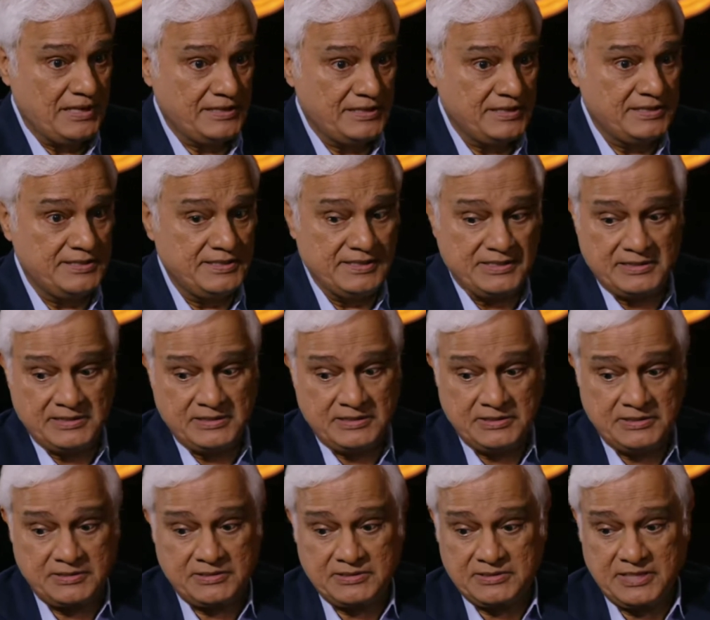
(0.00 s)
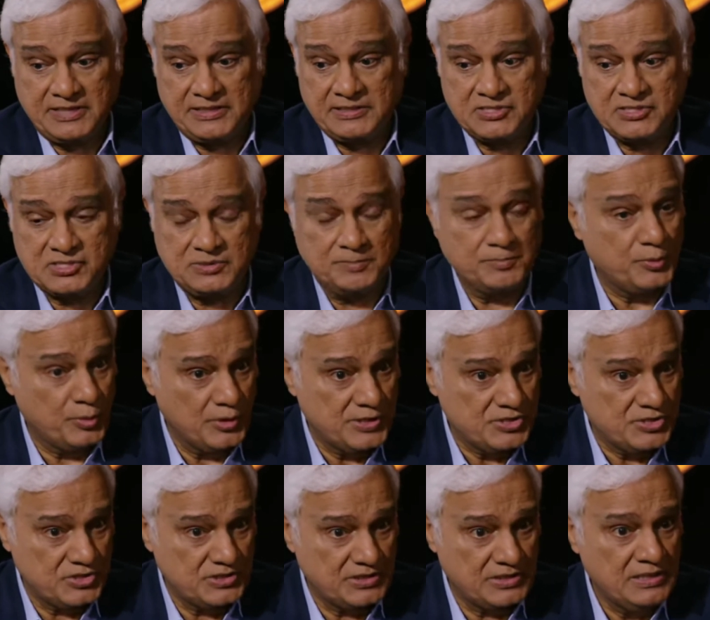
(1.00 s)
I had taken some
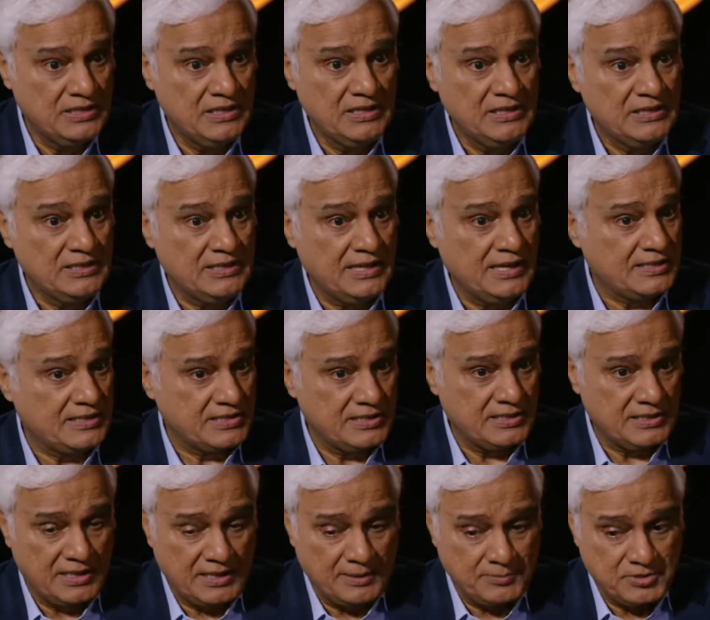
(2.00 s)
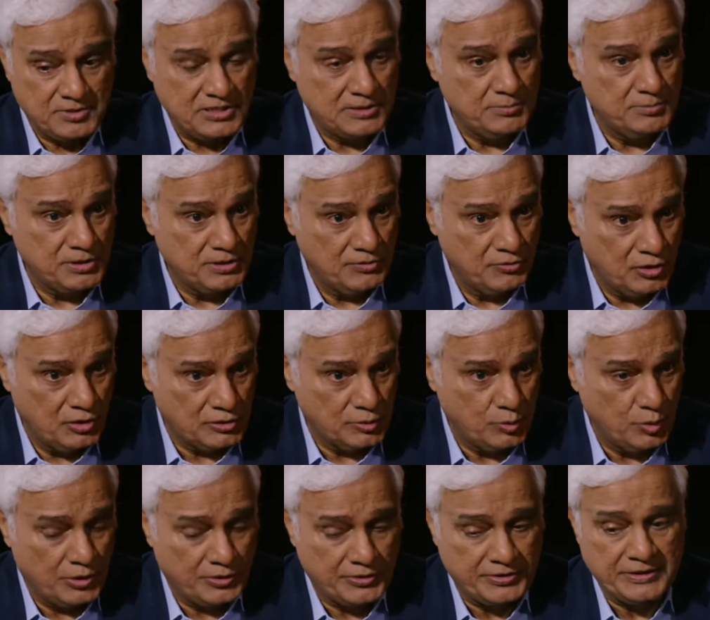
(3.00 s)
poison that emptied me of
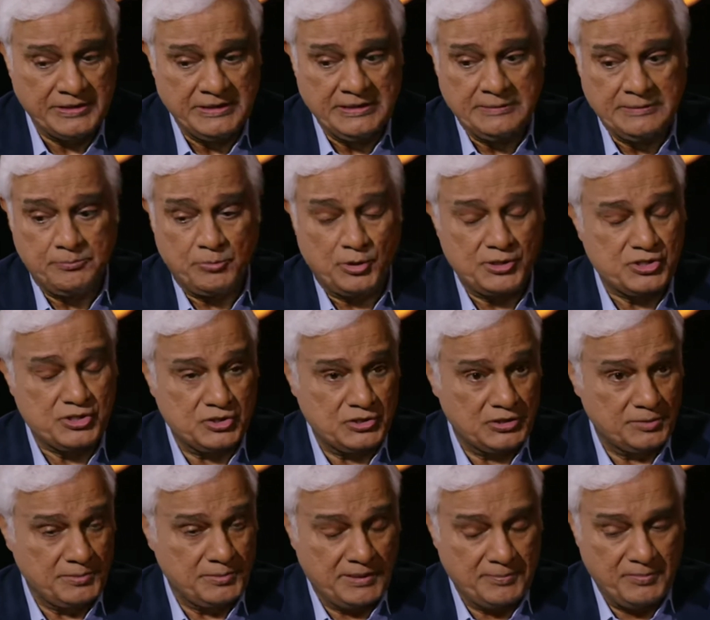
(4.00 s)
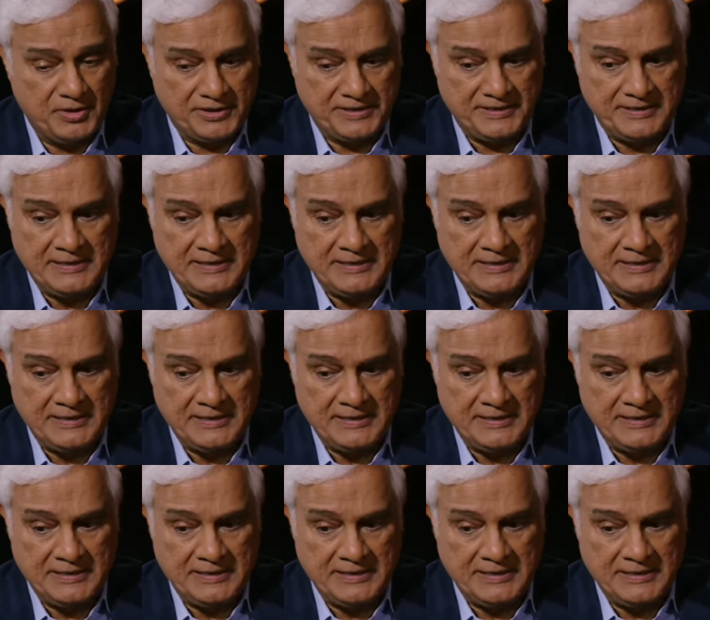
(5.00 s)
all the water, moisture in my